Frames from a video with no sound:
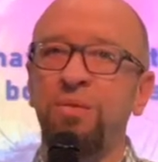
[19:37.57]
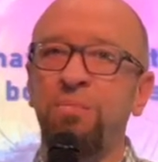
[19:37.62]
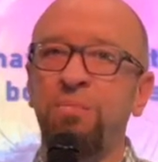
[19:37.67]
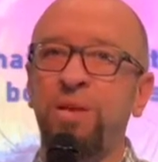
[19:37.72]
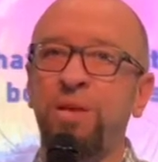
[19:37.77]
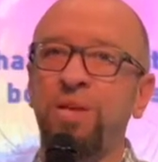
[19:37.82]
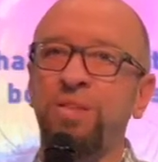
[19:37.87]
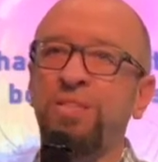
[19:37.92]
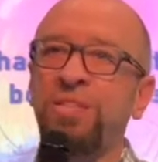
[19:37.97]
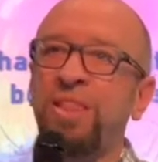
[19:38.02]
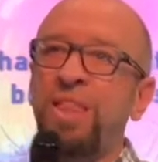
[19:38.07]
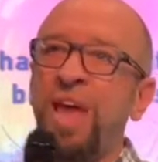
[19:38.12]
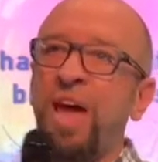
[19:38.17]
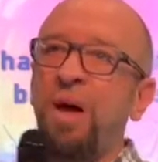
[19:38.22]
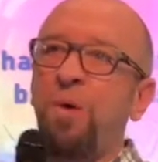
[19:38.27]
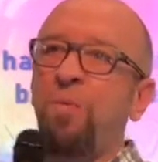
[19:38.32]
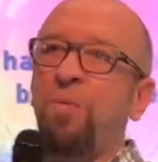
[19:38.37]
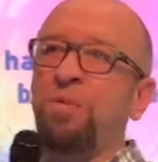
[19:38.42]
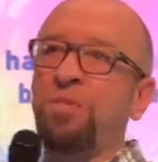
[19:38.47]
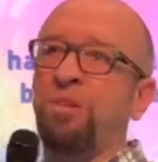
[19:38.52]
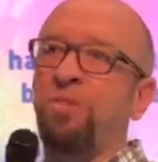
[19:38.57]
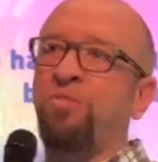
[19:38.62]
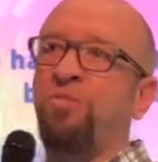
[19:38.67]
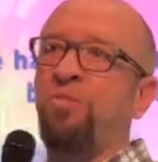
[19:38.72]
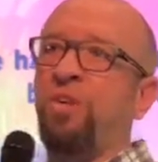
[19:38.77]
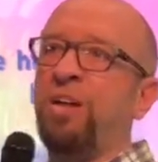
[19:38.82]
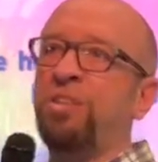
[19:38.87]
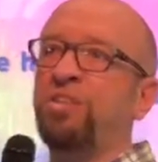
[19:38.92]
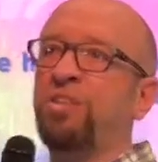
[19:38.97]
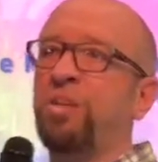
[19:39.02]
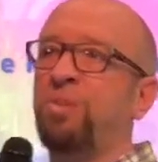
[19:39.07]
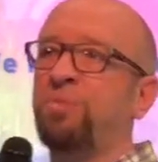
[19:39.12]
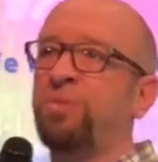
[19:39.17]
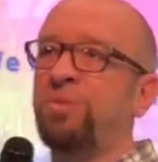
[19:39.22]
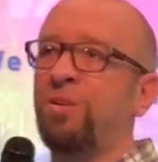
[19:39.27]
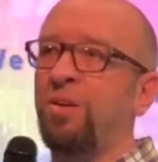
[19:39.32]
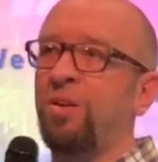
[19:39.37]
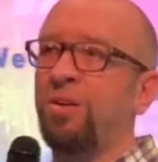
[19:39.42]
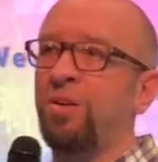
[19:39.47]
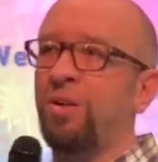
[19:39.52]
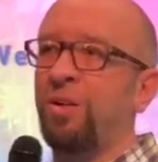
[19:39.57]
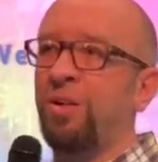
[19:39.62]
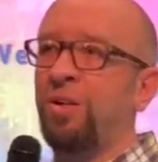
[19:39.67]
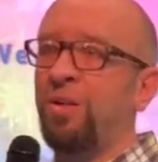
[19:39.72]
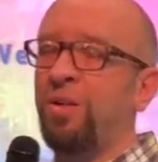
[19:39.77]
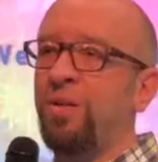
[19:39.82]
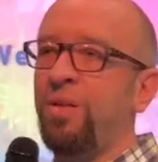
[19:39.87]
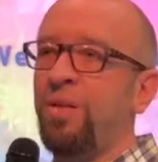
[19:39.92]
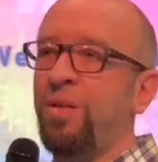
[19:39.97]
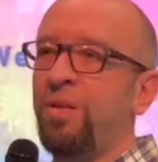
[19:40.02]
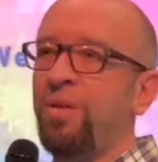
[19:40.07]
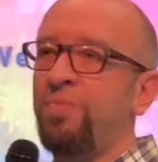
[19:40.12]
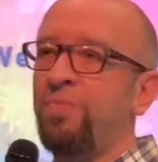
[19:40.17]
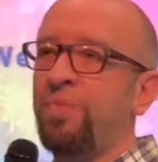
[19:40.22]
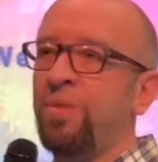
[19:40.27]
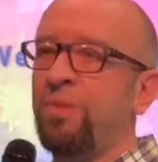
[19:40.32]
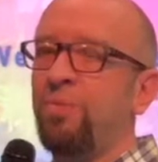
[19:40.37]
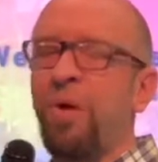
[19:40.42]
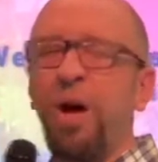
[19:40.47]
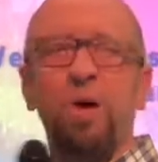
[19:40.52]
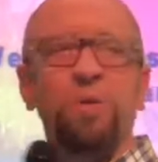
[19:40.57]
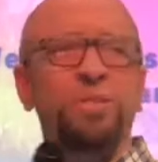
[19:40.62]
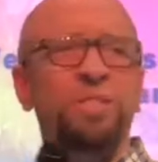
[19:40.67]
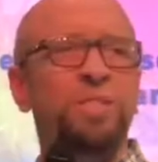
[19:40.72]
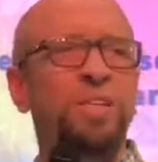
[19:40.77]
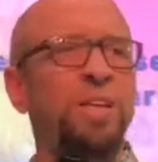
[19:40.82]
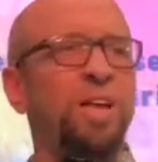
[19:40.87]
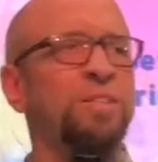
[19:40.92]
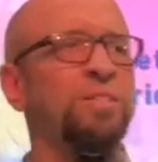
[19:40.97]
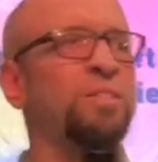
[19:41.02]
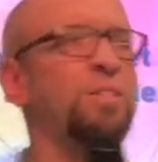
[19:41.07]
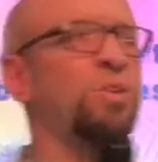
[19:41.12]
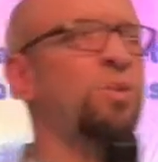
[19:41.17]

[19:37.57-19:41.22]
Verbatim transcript: because that was their friendship circle. Wow, C.S.